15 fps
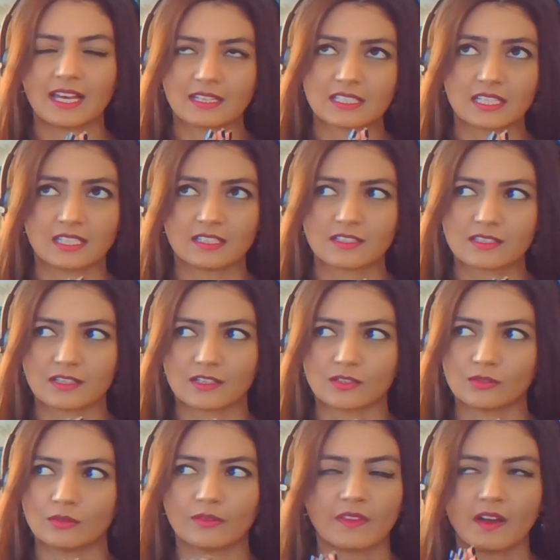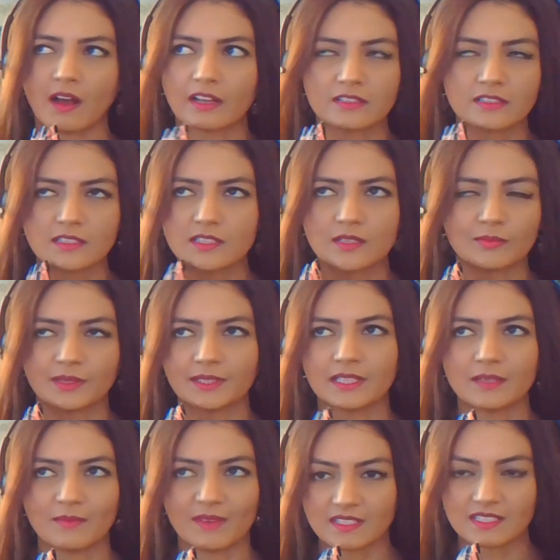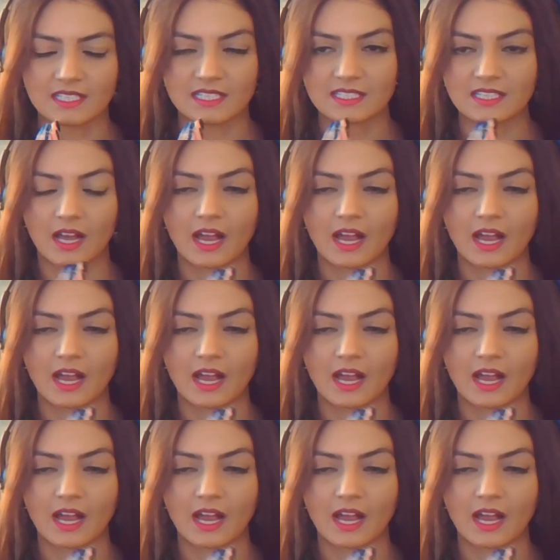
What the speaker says: and to Inner Circle that I just completely missed this?